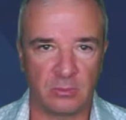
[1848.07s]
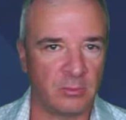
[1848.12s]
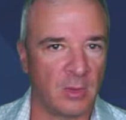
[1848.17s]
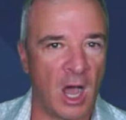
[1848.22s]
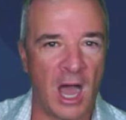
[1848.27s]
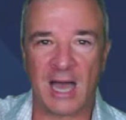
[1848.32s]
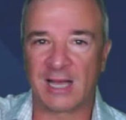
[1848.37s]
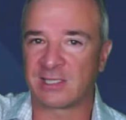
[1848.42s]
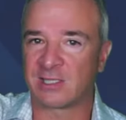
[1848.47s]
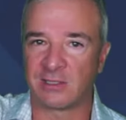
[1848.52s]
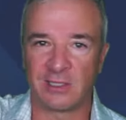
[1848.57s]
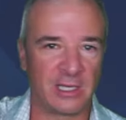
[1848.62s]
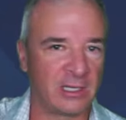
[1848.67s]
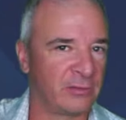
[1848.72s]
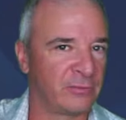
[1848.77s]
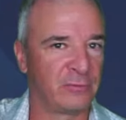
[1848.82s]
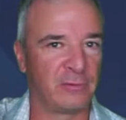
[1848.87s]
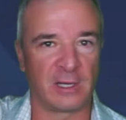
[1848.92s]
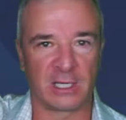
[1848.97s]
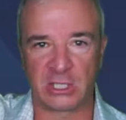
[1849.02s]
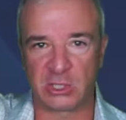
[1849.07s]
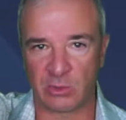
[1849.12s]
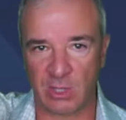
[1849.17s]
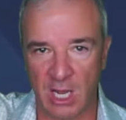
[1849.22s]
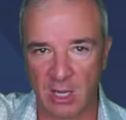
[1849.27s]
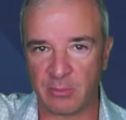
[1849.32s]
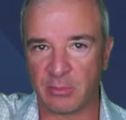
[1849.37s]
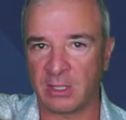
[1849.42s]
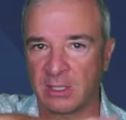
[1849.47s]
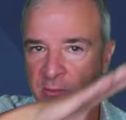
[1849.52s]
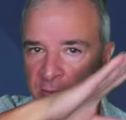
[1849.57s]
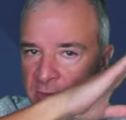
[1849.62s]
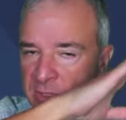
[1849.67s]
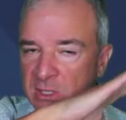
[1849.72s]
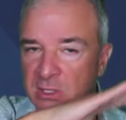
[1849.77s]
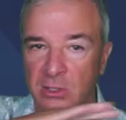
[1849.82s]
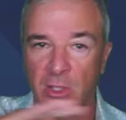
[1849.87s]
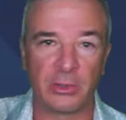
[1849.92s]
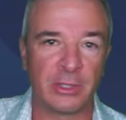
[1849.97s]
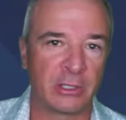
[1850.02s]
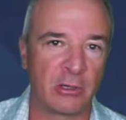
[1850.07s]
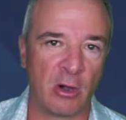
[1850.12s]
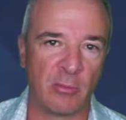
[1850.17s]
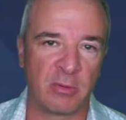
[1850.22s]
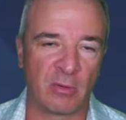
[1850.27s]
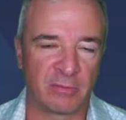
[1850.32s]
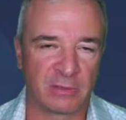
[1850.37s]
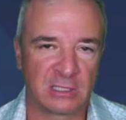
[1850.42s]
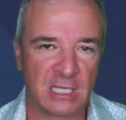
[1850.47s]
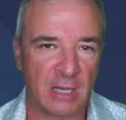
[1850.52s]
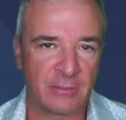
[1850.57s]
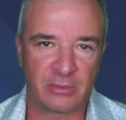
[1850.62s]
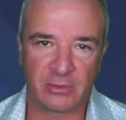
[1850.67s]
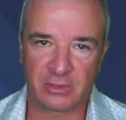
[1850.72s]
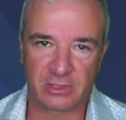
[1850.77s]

oscillate and fluctuate, but it will slowly go up over time due